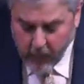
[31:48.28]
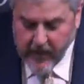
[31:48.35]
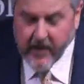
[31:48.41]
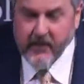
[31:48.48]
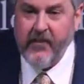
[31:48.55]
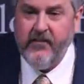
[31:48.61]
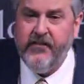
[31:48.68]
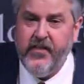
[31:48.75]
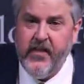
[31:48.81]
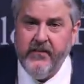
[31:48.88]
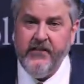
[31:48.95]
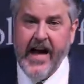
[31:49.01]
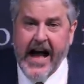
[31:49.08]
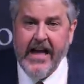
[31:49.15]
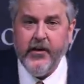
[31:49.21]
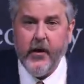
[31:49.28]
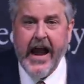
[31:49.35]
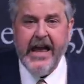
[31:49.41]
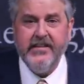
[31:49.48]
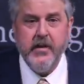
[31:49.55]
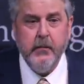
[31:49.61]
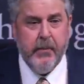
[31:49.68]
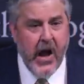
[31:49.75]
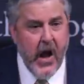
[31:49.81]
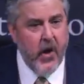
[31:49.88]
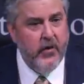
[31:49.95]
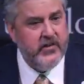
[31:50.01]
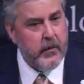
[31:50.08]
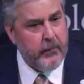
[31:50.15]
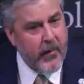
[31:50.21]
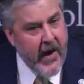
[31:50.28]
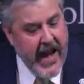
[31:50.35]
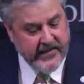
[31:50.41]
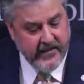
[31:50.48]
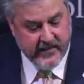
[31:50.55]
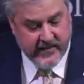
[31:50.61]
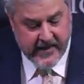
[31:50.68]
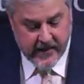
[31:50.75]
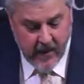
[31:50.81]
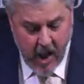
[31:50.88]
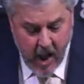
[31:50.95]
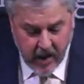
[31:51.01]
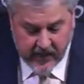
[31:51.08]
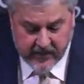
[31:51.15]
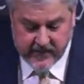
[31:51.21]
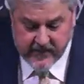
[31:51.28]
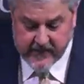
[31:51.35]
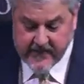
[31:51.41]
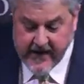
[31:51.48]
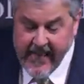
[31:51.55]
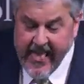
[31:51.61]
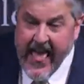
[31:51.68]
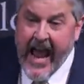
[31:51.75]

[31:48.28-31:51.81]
the will of the Father as opposed to practicing lawlessness.